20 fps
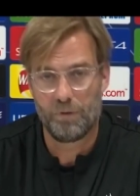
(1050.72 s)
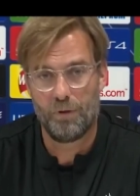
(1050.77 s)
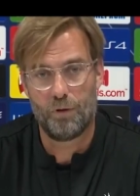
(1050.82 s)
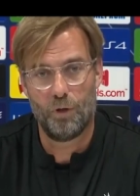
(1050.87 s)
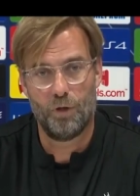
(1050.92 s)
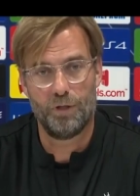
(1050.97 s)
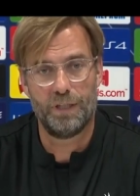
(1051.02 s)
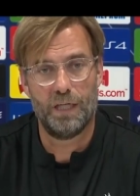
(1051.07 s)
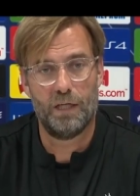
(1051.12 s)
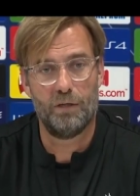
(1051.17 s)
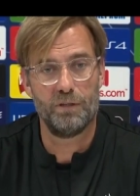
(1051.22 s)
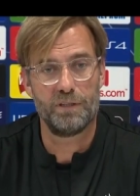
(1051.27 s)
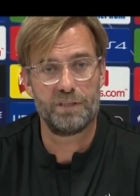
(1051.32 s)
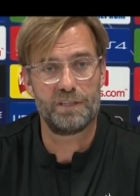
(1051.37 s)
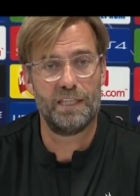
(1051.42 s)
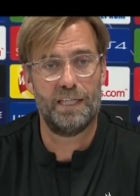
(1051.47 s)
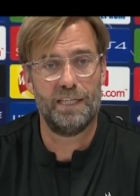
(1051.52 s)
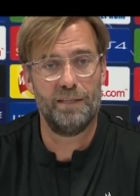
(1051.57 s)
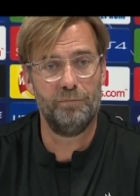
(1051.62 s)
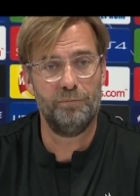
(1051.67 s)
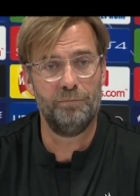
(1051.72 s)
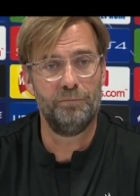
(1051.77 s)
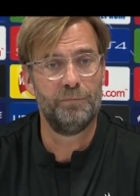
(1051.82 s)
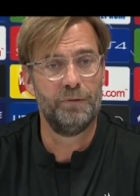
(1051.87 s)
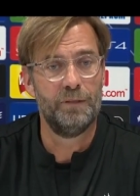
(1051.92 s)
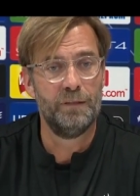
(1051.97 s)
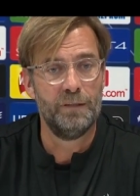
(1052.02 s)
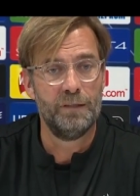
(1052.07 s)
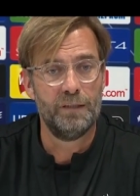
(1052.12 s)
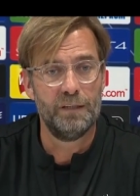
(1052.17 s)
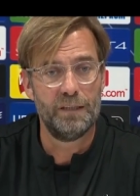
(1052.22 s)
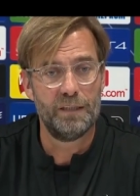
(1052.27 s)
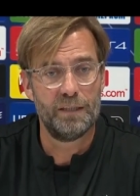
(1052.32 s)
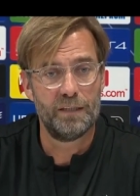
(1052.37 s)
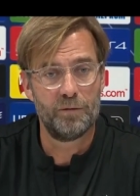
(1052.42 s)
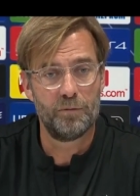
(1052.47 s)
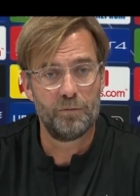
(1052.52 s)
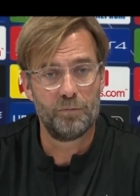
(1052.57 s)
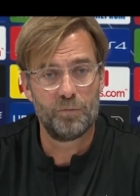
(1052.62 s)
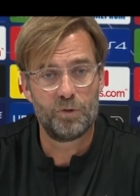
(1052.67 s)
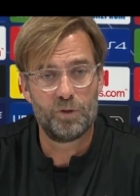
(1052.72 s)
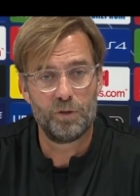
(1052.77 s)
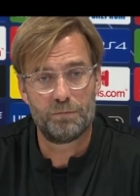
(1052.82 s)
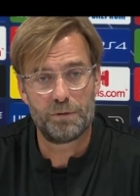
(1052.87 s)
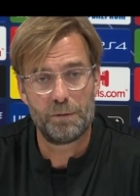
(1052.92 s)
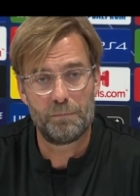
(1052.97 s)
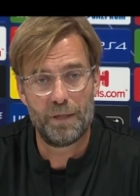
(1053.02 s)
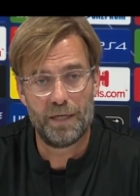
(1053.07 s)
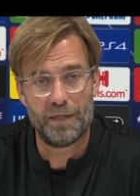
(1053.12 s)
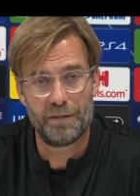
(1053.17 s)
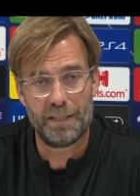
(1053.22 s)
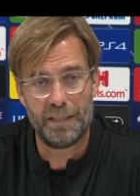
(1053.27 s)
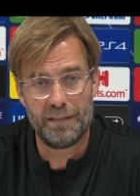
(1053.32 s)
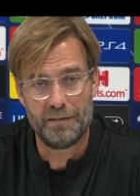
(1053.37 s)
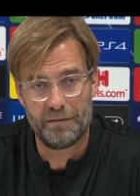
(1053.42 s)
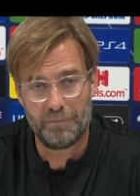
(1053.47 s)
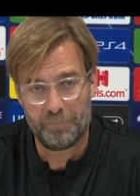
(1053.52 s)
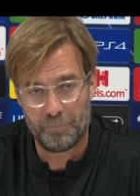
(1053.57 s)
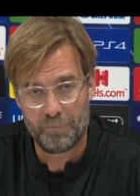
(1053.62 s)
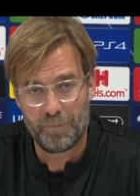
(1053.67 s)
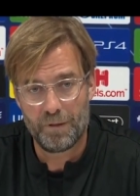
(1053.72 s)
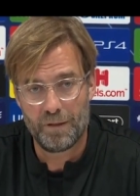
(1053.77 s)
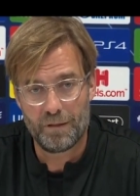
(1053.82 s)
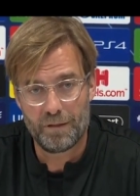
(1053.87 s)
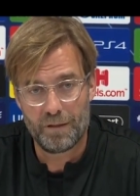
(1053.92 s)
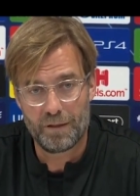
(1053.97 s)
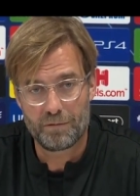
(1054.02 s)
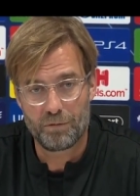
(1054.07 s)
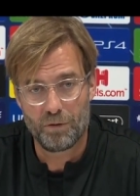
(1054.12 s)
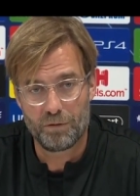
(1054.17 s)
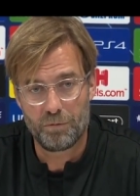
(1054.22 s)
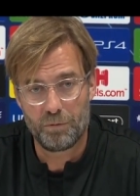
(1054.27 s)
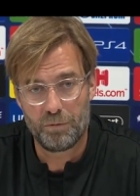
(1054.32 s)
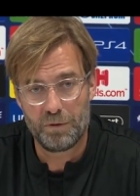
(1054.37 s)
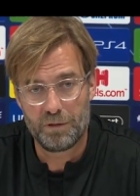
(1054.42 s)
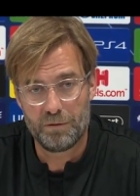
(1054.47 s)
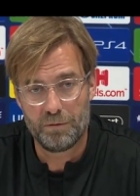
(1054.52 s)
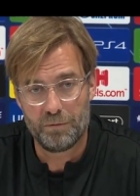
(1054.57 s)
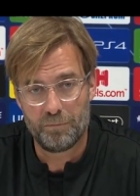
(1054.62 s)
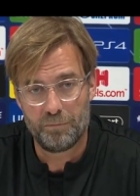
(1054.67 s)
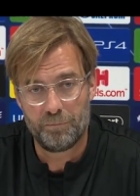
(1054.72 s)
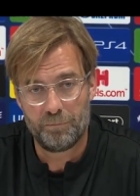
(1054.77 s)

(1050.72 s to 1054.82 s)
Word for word: 30 hours time um, to prepare that, and that's what we will do.